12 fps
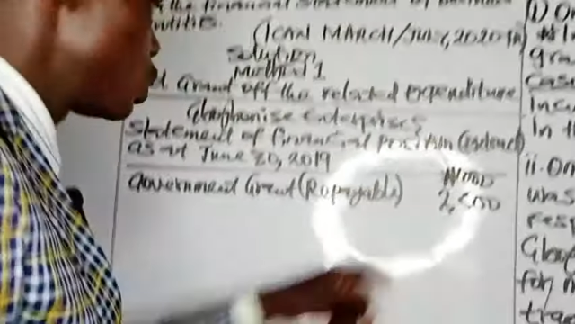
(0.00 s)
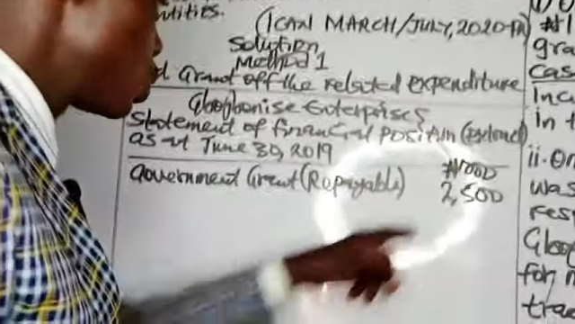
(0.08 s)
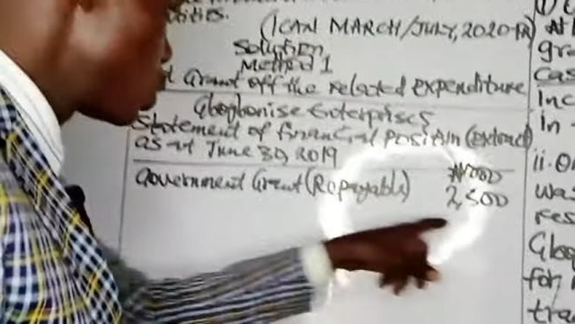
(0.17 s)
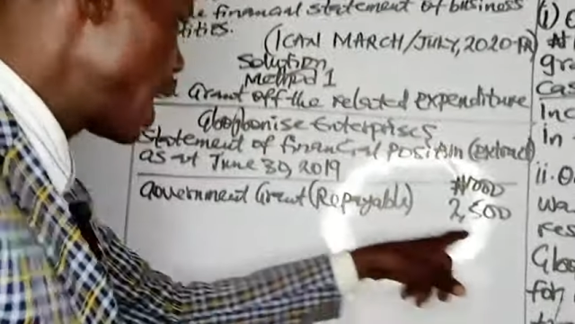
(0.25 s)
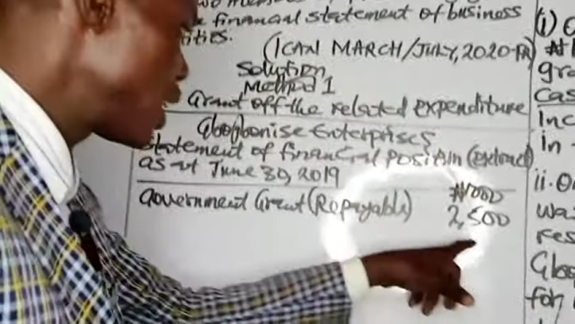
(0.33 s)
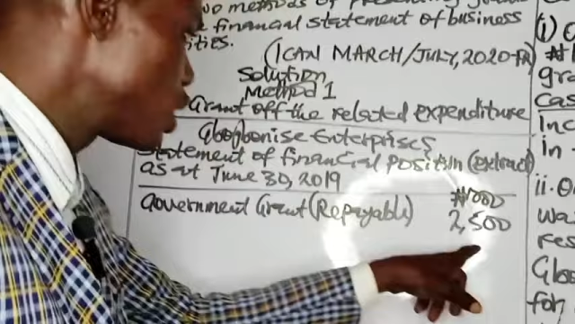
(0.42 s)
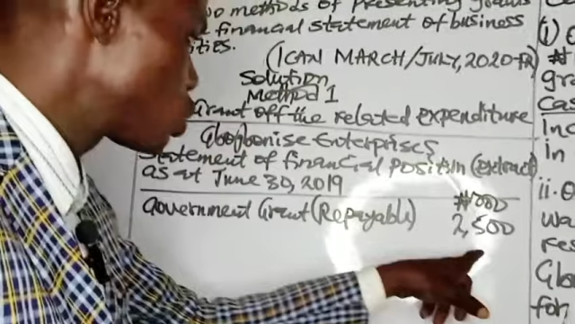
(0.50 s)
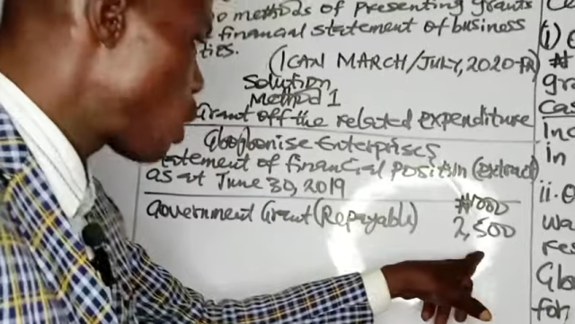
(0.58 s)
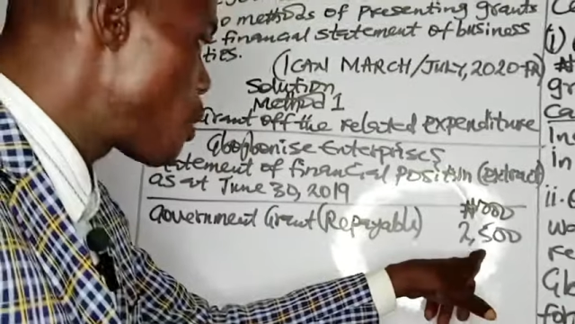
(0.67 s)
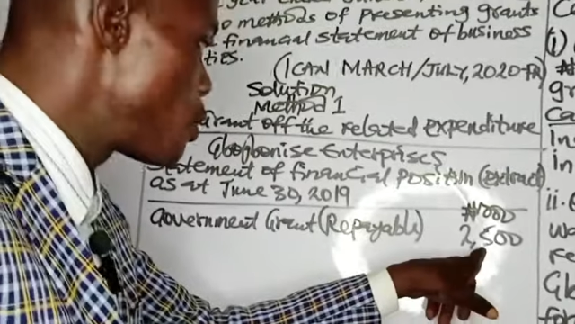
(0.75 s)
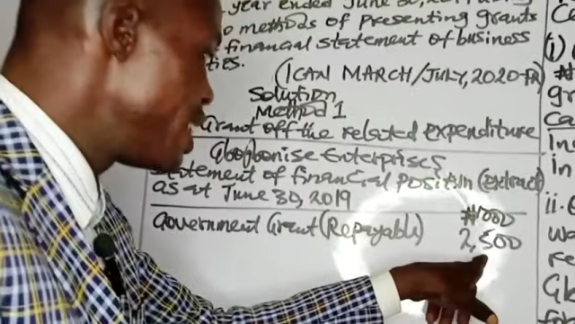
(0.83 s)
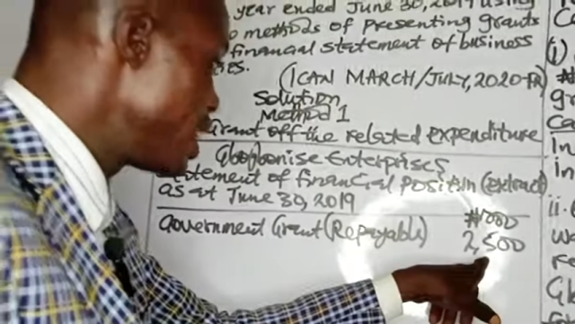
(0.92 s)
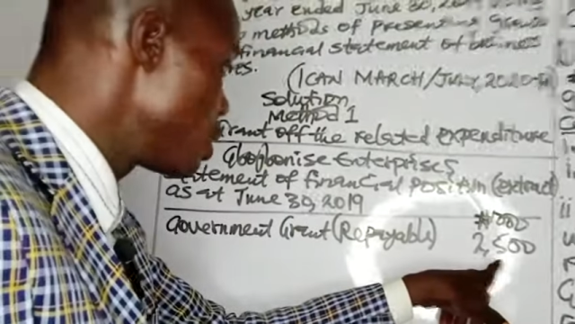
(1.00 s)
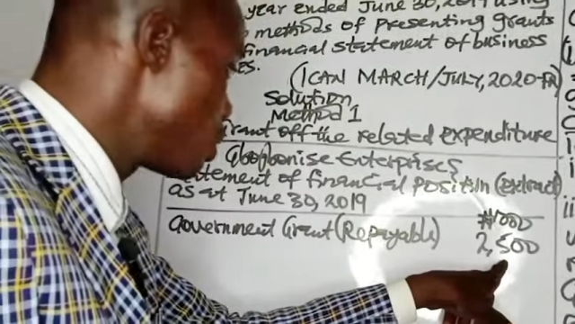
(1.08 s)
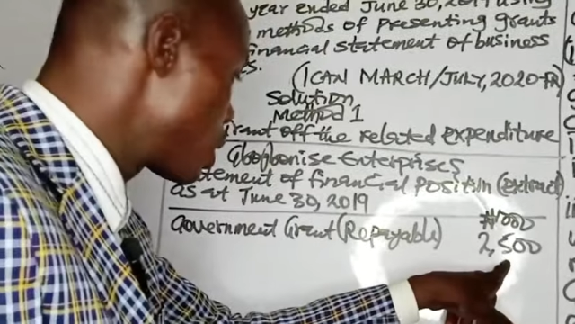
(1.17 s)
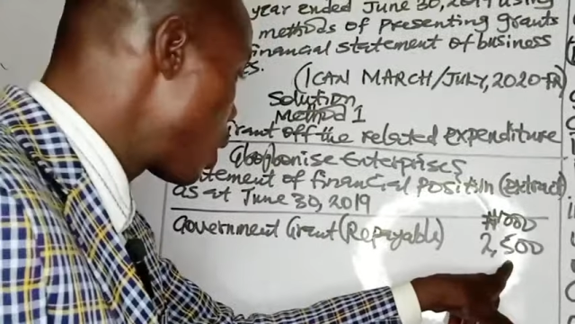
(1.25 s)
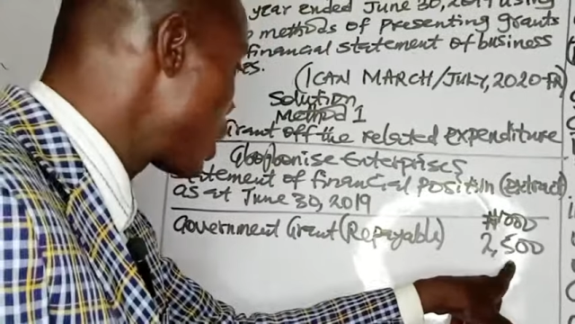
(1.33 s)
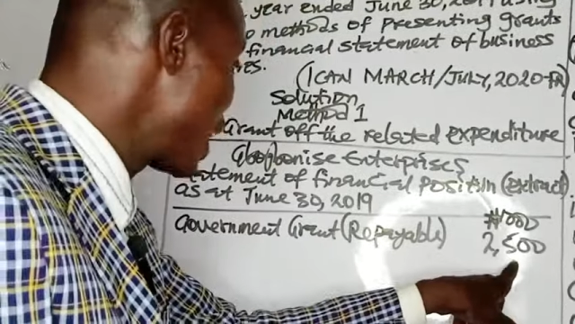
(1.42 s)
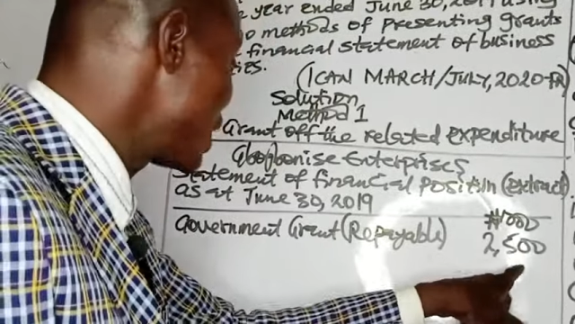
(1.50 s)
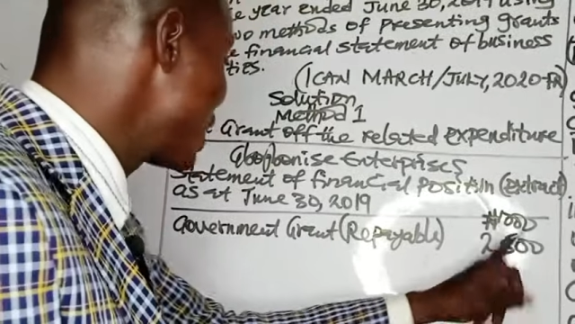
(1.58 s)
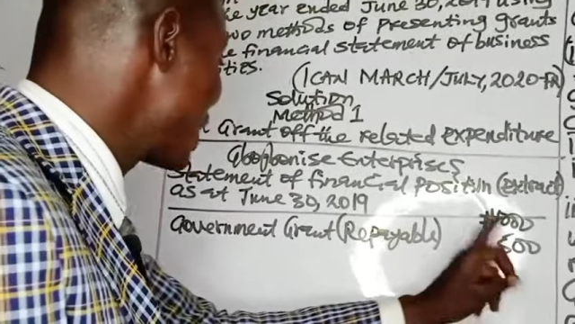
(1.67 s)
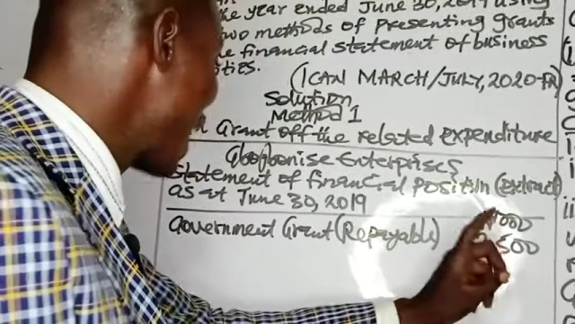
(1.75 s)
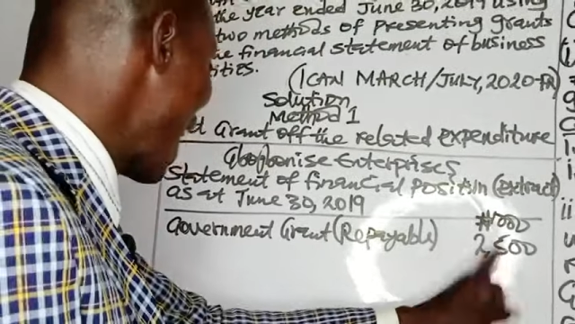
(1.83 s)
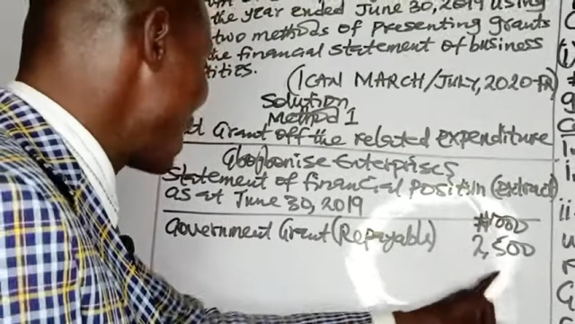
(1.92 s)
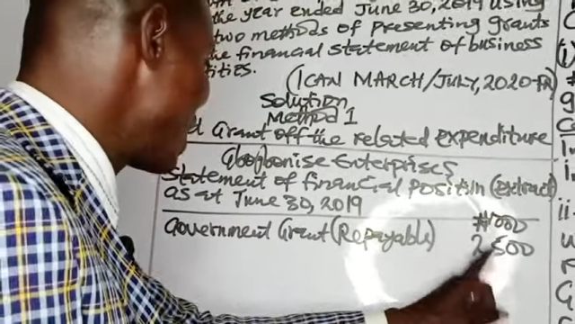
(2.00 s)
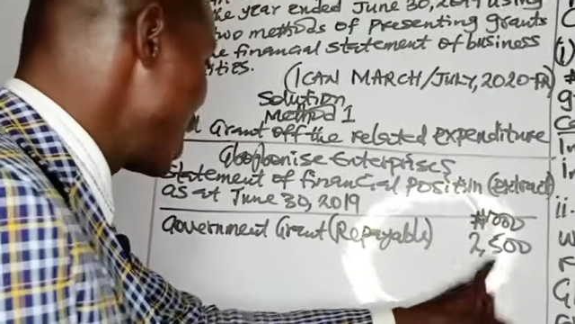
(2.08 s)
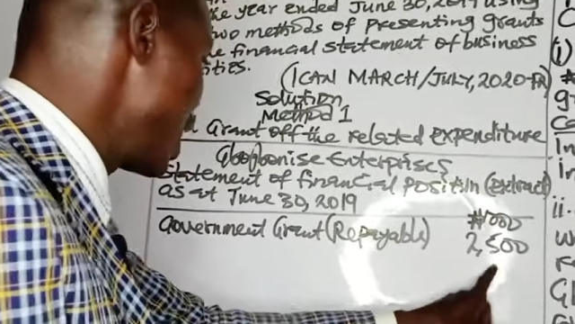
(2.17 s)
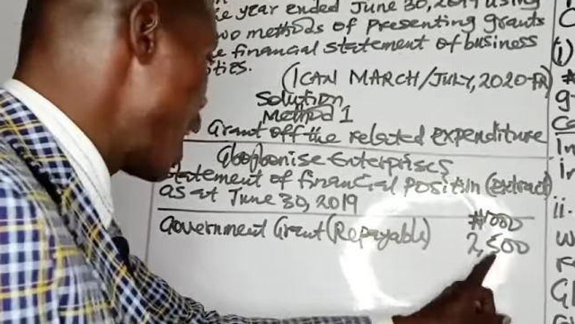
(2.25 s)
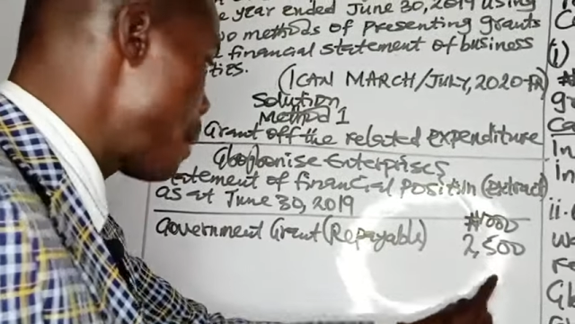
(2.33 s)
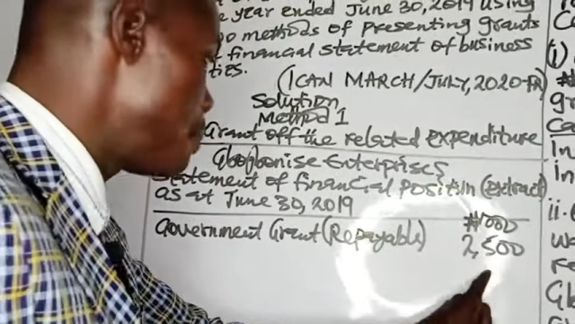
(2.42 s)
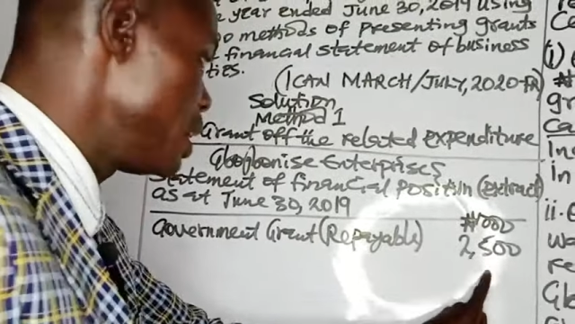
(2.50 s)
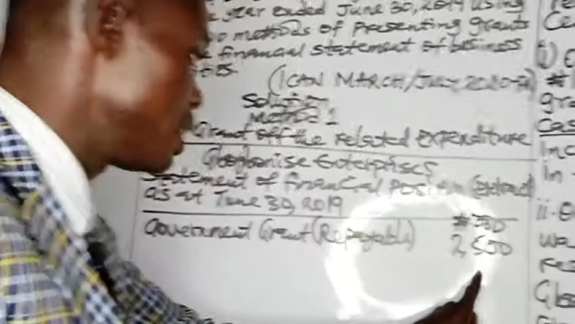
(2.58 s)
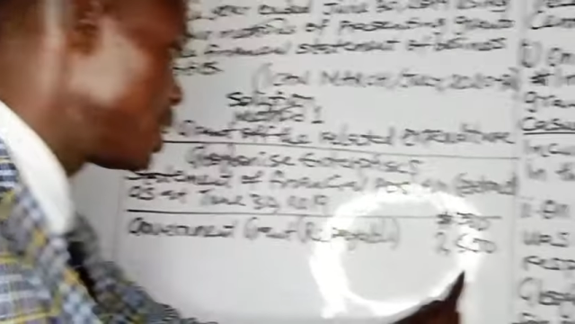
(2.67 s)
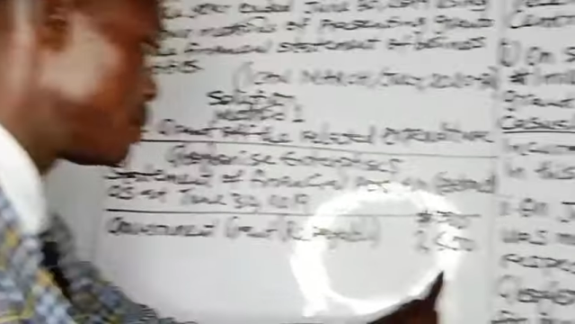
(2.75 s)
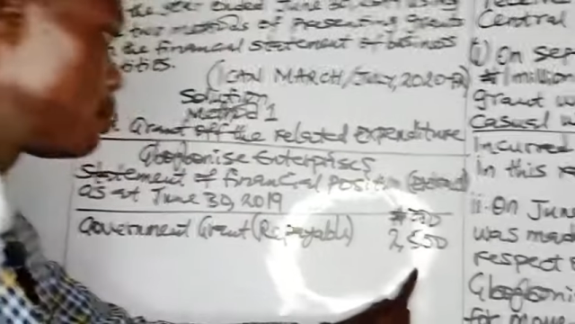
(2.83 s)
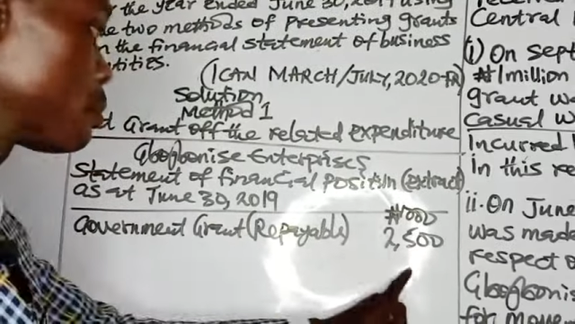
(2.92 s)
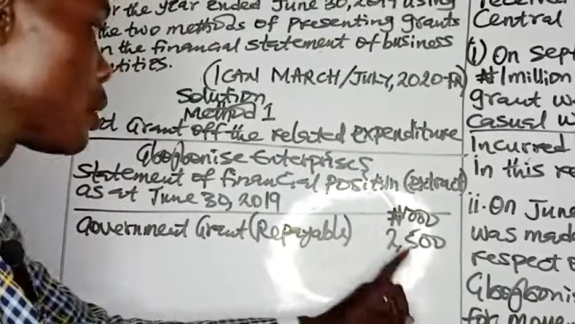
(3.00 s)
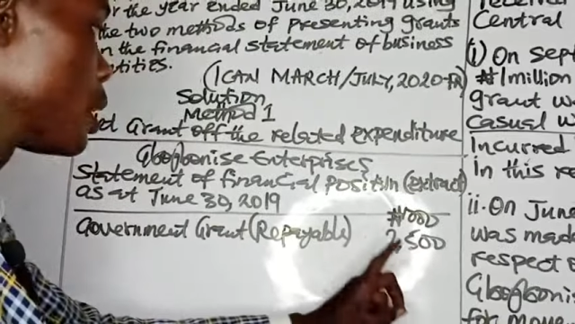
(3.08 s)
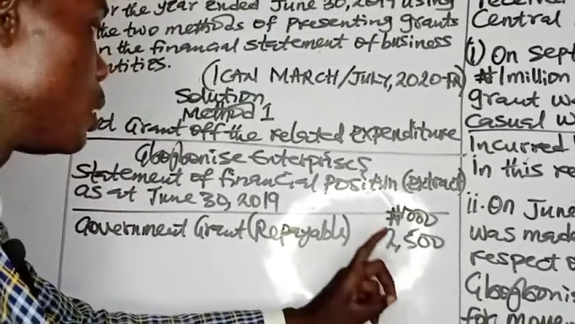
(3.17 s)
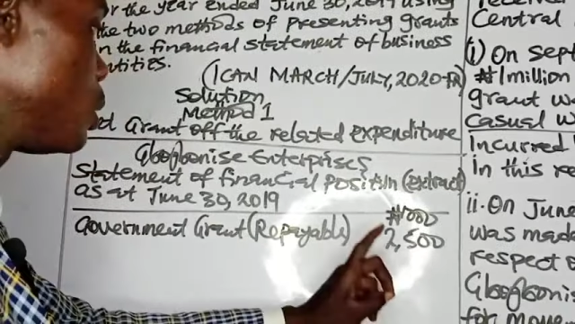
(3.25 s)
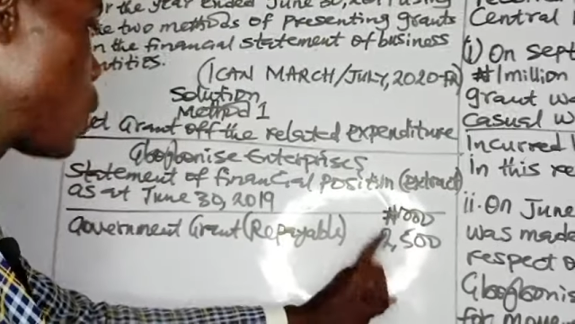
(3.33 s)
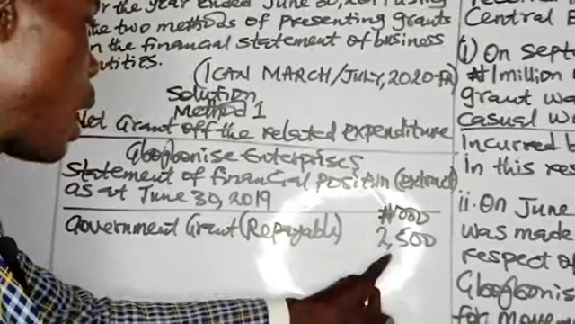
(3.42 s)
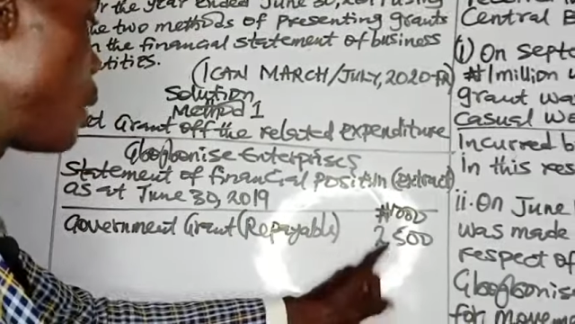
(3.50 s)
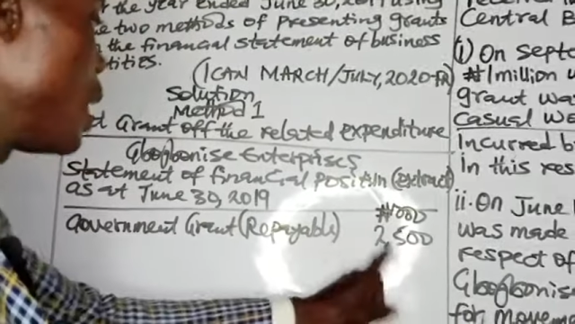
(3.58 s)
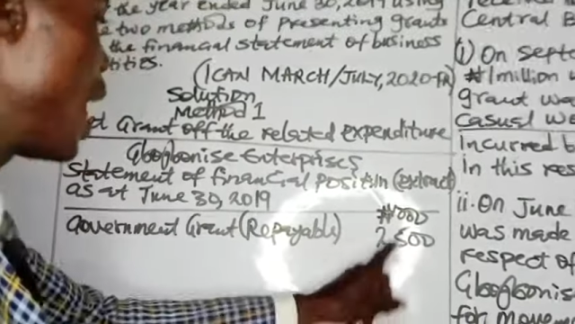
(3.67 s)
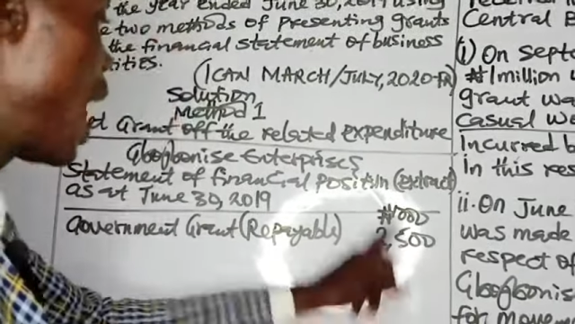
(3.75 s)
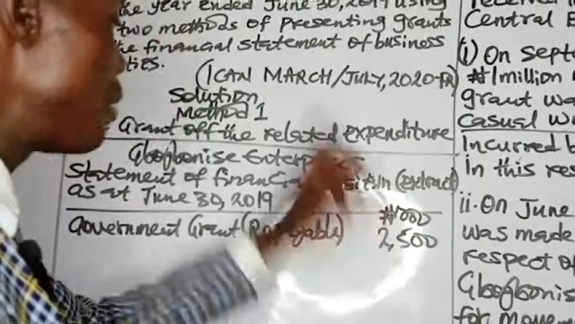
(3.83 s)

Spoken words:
No face is visible, so there are no lips to read.